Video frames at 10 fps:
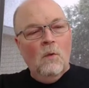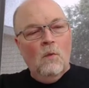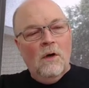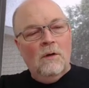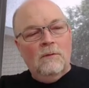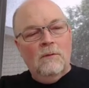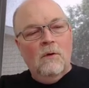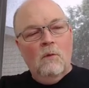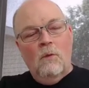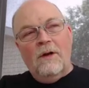Well,
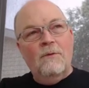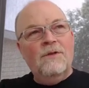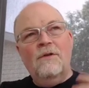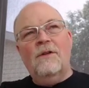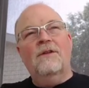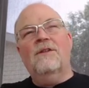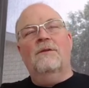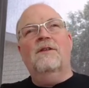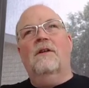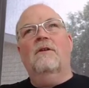when I was doing this, I
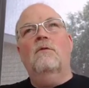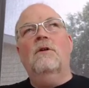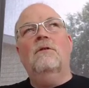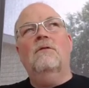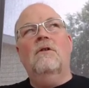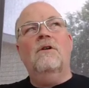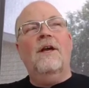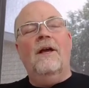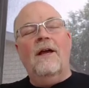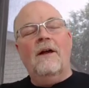was thinking, well,
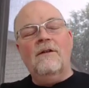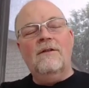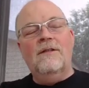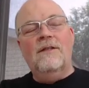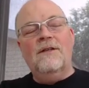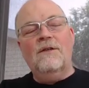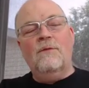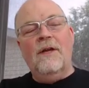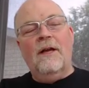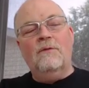okay, how does it
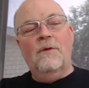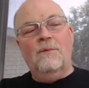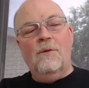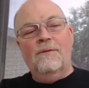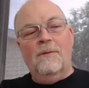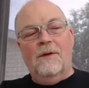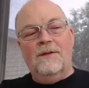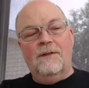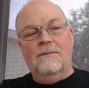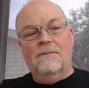react with Profibus?